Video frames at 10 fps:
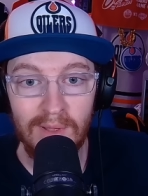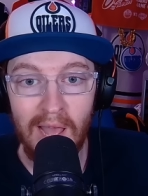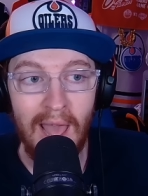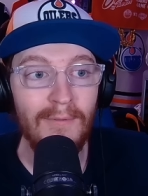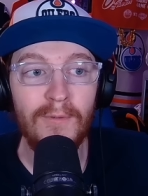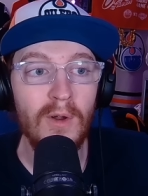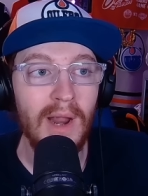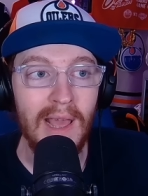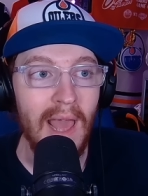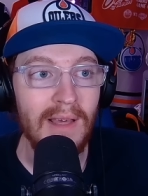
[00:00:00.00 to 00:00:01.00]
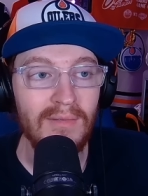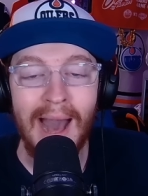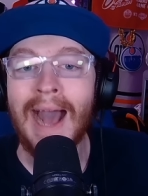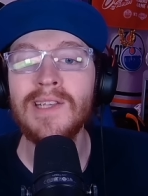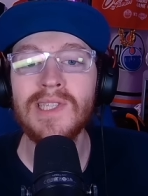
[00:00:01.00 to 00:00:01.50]
effort, a
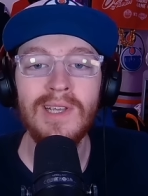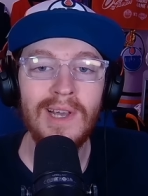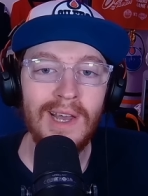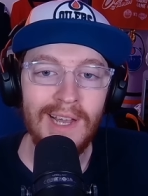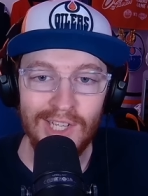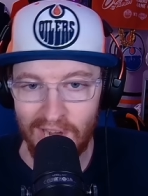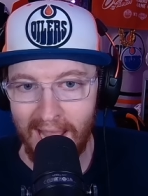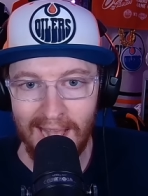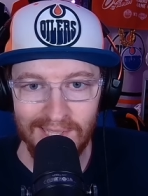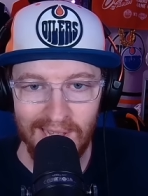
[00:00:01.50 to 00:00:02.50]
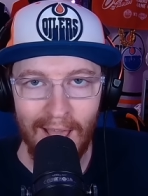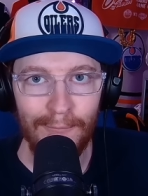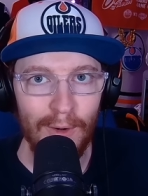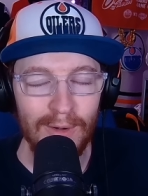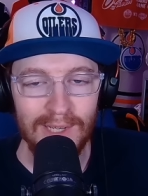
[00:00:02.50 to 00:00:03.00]
last-chance
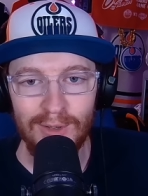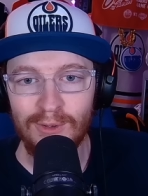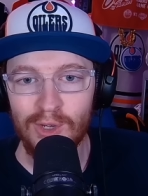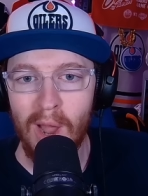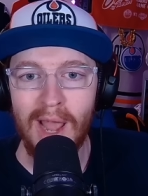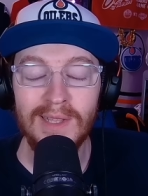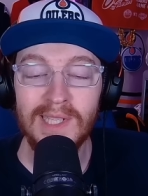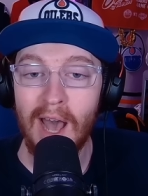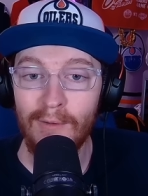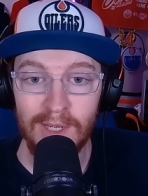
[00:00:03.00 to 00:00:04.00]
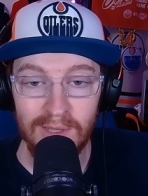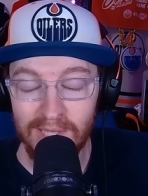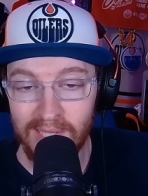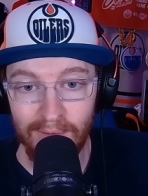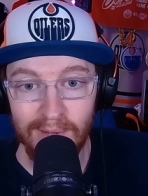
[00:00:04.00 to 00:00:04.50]
effort to try and salvage the
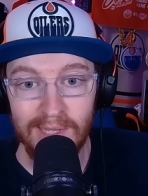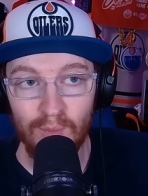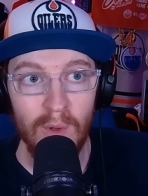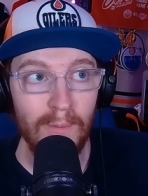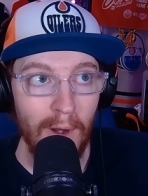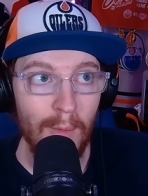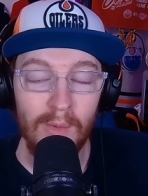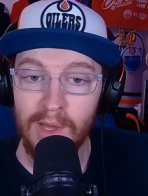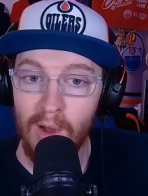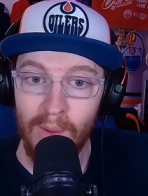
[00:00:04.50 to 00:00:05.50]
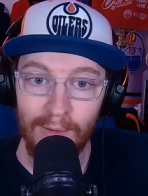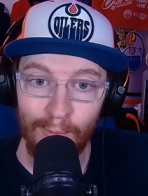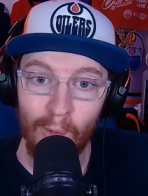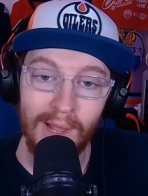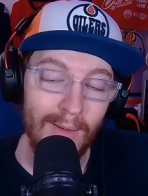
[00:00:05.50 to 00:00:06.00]
series, will probably go in
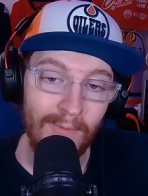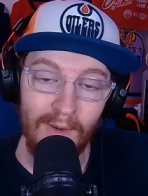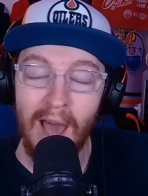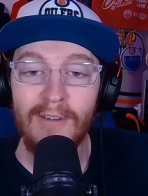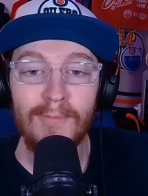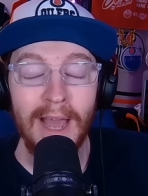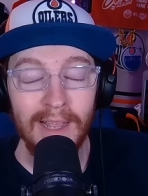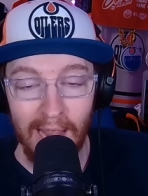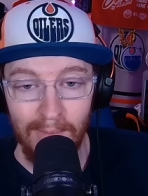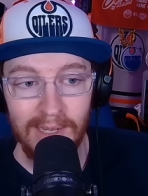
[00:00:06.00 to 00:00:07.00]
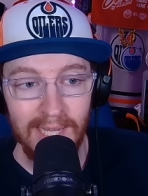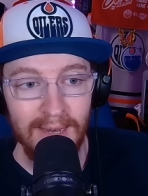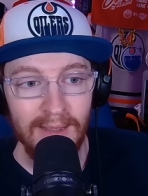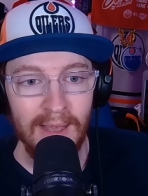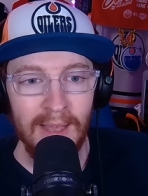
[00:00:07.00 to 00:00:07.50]
for Game 5 back in
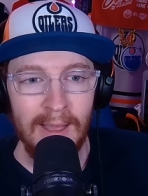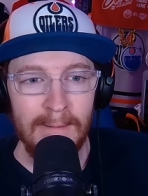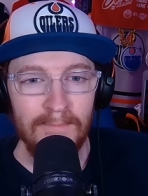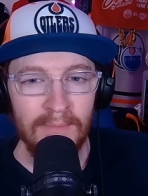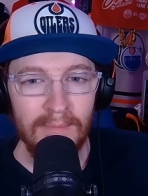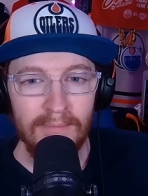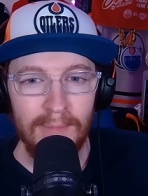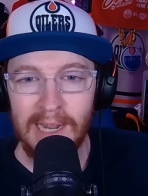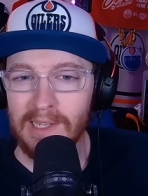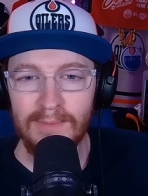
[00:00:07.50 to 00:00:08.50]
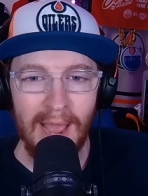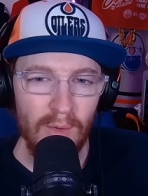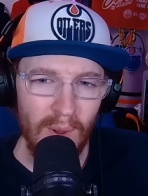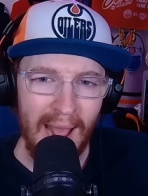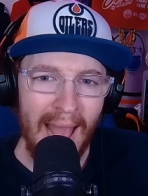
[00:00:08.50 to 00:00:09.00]
Edmonton. But it doesn't matter
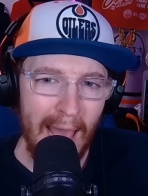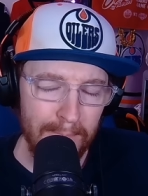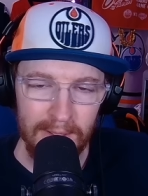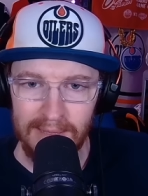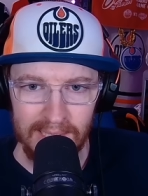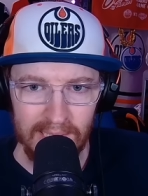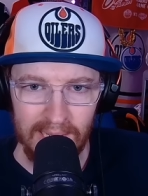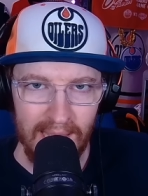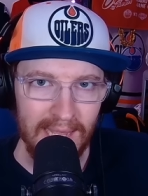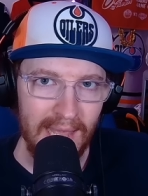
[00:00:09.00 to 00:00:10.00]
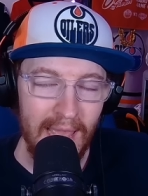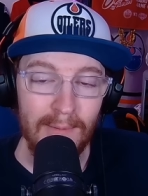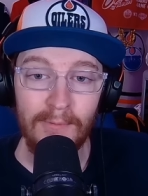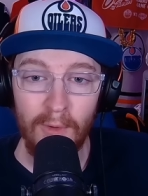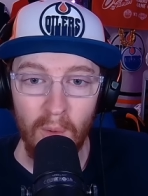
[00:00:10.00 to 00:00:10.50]
what happens in
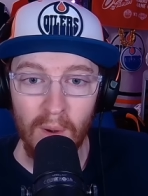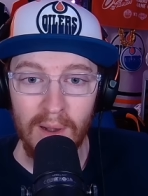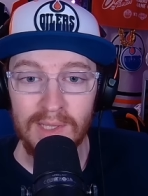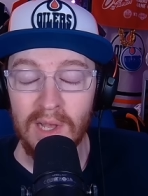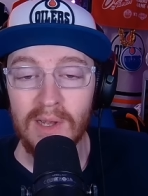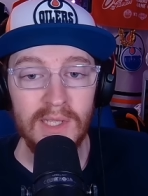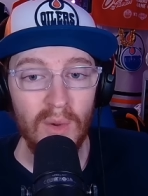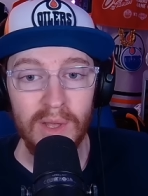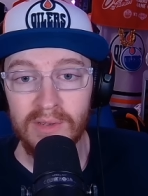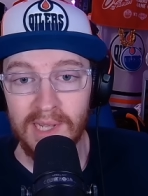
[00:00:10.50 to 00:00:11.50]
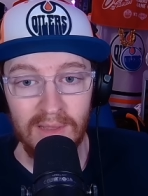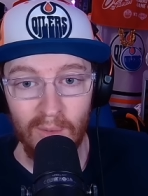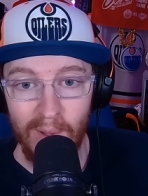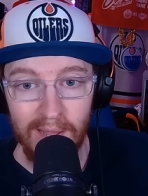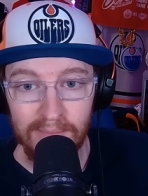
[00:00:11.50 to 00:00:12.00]
Game 4 as long as the Oilers get the
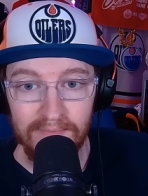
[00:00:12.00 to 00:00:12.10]
win.